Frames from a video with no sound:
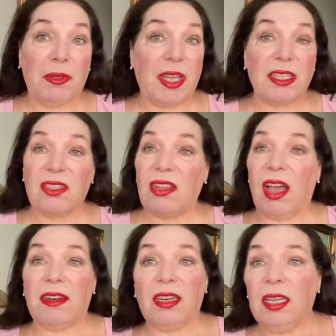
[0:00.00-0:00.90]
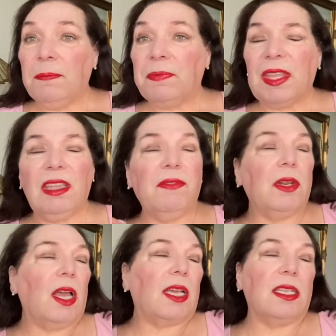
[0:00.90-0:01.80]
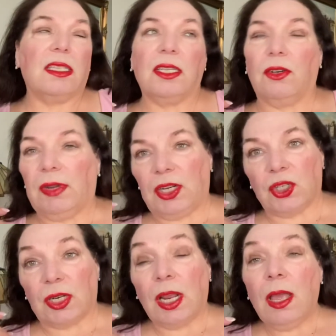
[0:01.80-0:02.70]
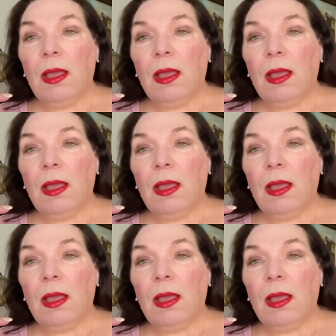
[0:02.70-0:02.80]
That's not even a consideration.